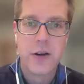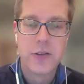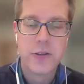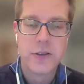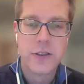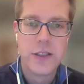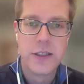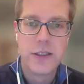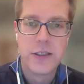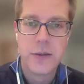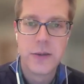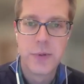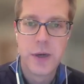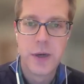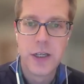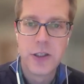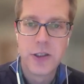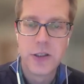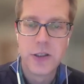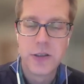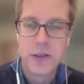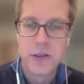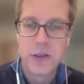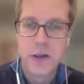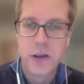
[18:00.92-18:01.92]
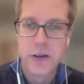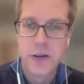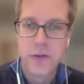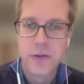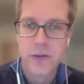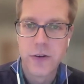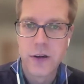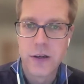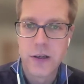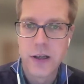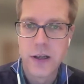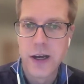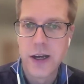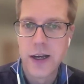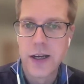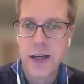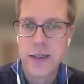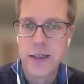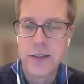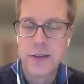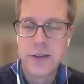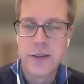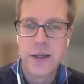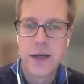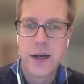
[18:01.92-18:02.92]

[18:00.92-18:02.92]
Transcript: seeing the patients and on the front line,